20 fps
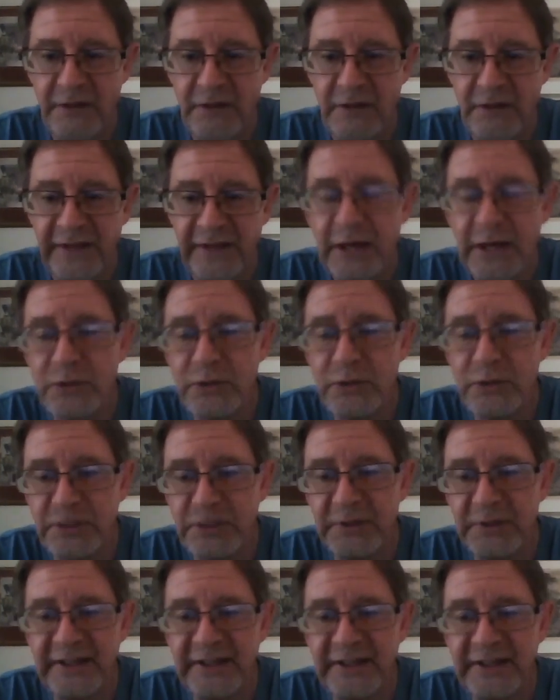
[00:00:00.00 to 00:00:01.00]
Then I would
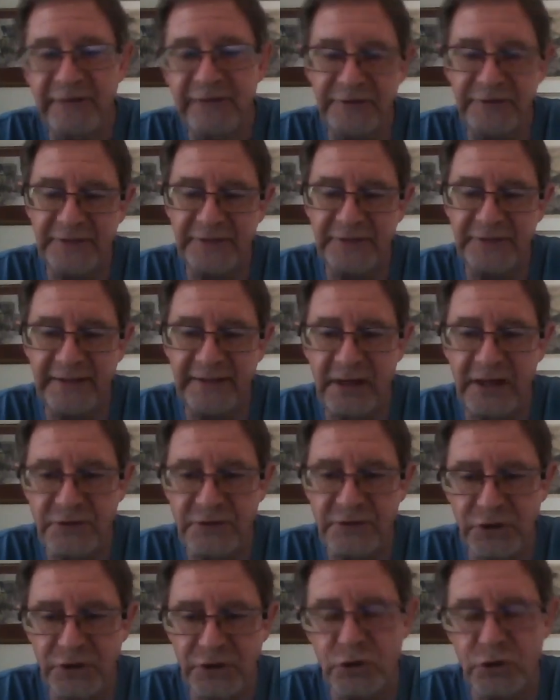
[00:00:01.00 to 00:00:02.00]
split that
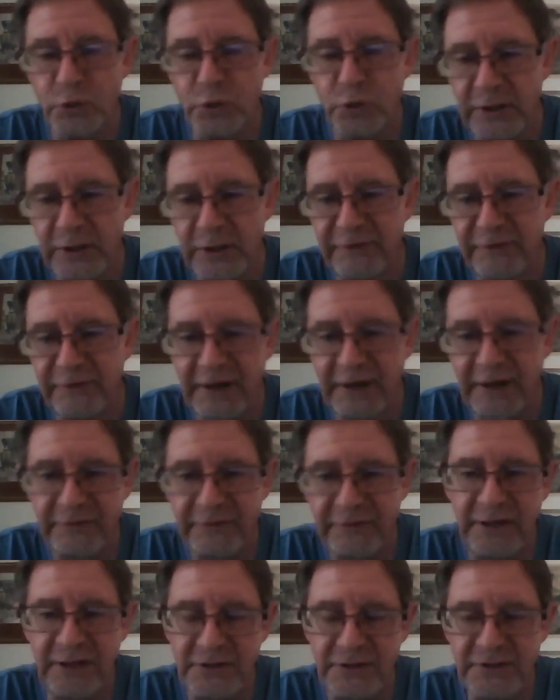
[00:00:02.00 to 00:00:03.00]
50,000 into
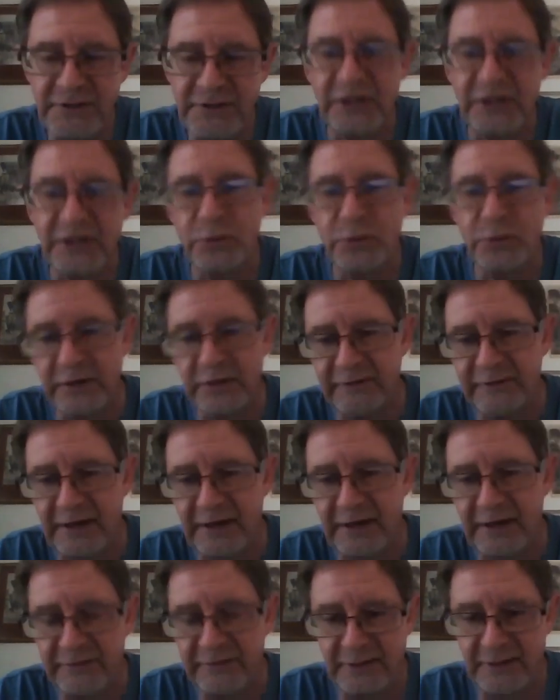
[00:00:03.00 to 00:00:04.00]
25,000 and
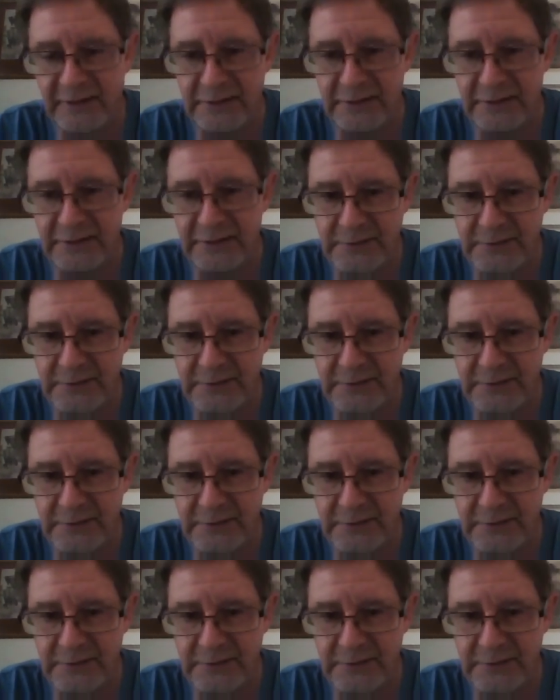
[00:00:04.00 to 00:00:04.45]
25,000